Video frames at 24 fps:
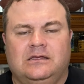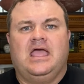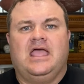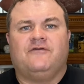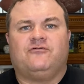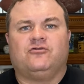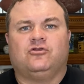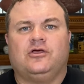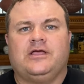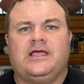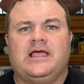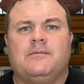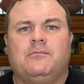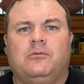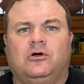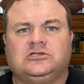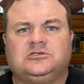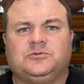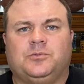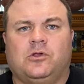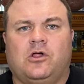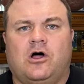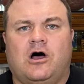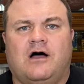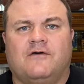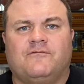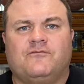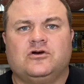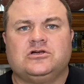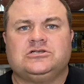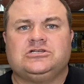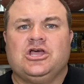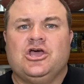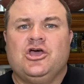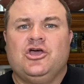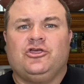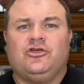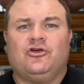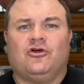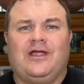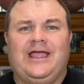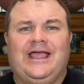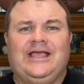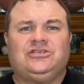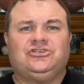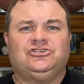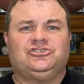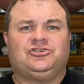If you're looking at multiple offers, your
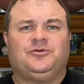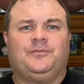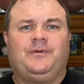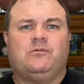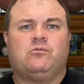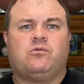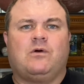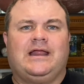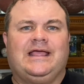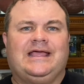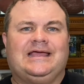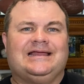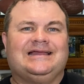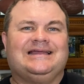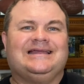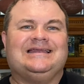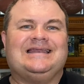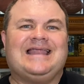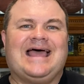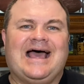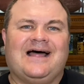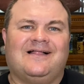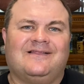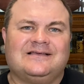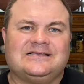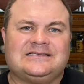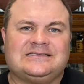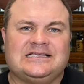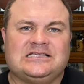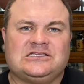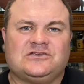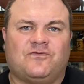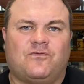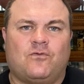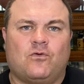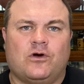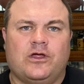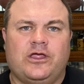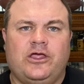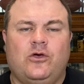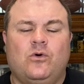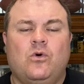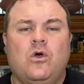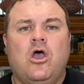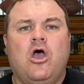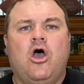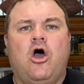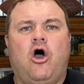agent should be running an analysis for
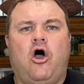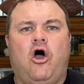you